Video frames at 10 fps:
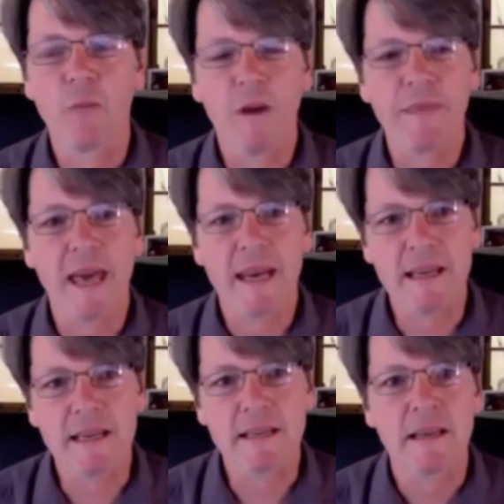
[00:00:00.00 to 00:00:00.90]
And what that
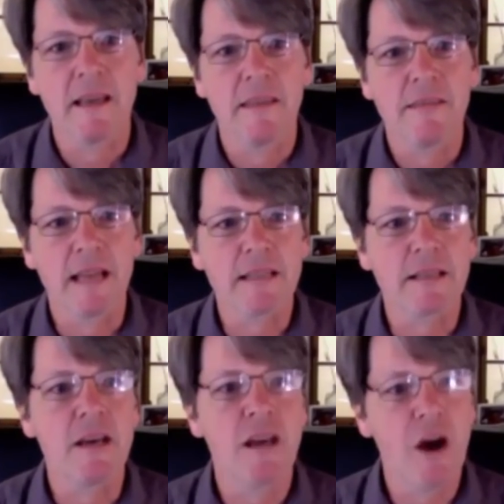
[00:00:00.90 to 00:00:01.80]
is,
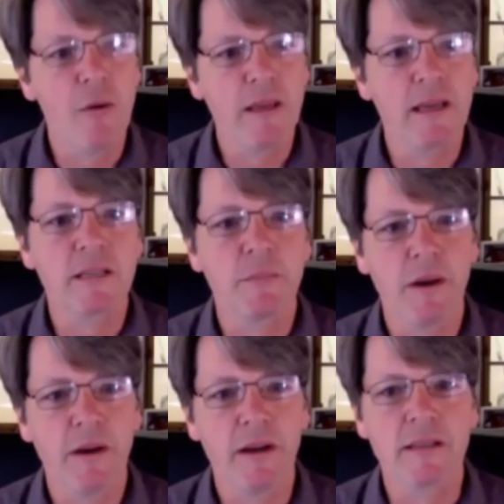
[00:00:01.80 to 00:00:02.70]
that's a knowing
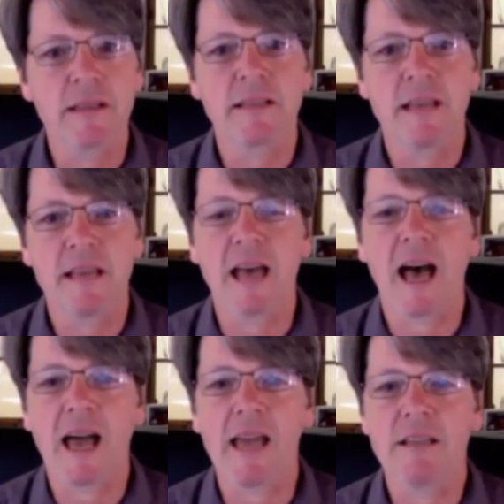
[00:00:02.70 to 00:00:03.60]
experience that says,
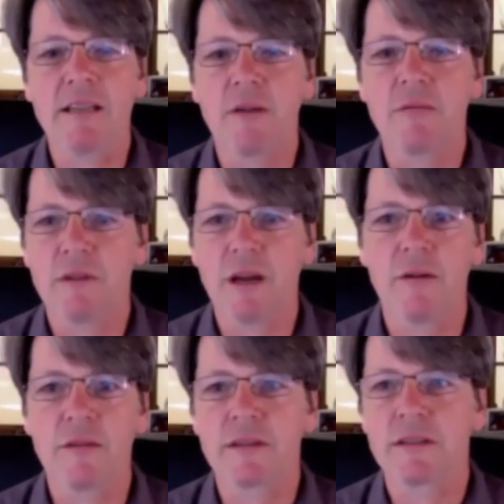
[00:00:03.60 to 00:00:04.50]
I don't
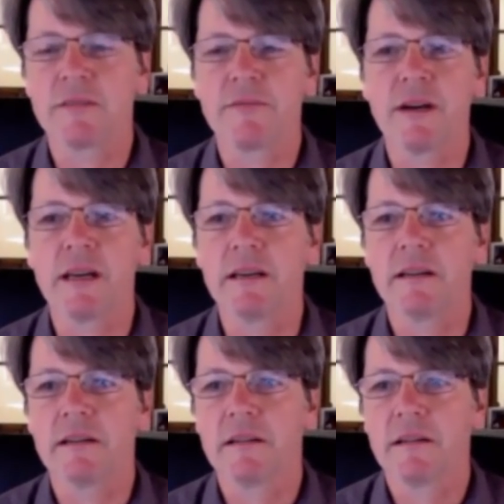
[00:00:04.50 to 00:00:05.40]
know this is
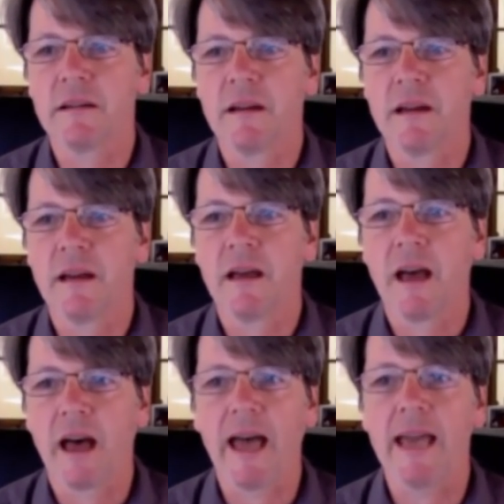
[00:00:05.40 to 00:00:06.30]
free.
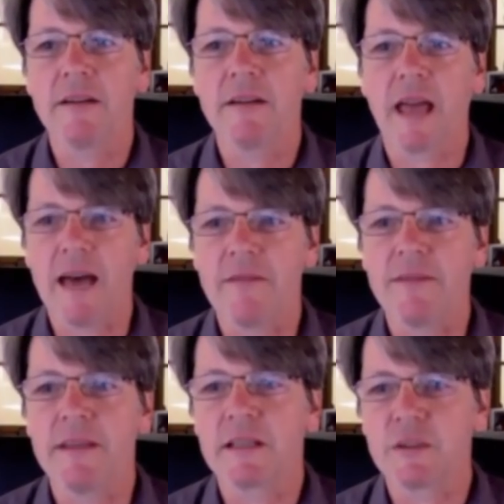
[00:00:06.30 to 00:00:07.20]
I don't
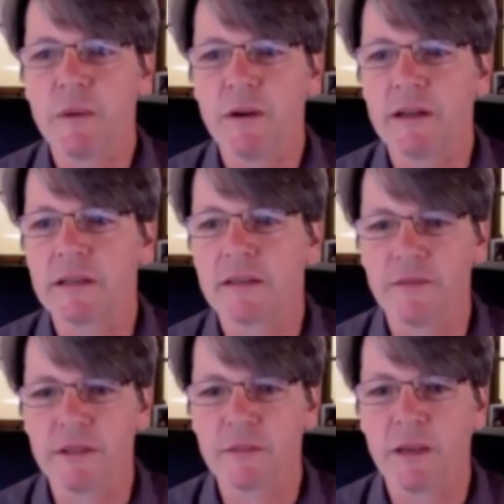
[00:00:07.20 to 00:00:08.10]
have the experience
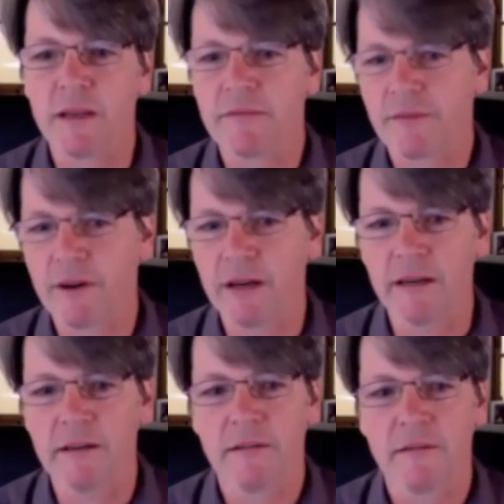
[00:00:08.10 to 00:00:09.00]
of this being
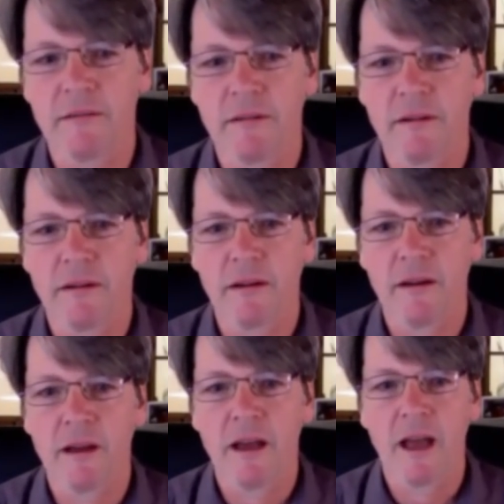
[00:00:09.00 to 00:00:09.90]
free.
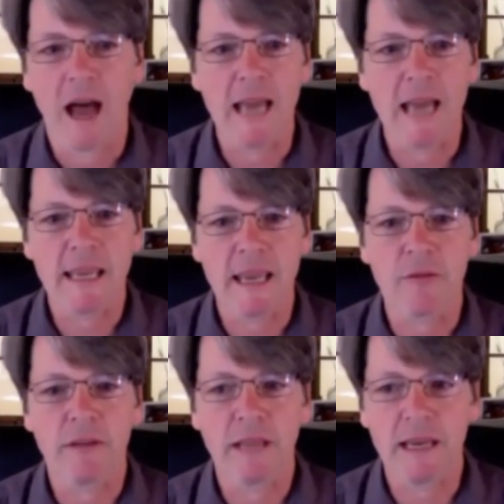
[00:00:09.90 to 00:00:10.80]
I
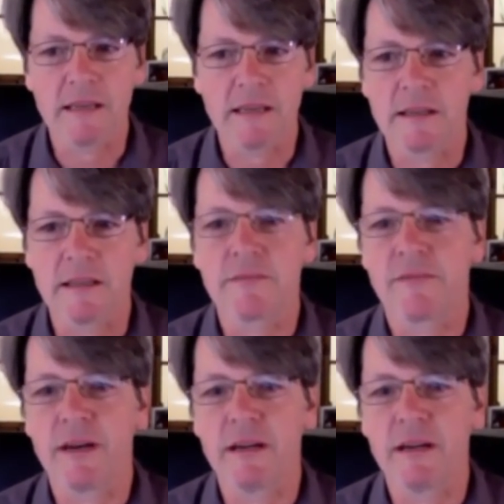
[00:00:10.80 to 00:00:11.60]
can't relate to this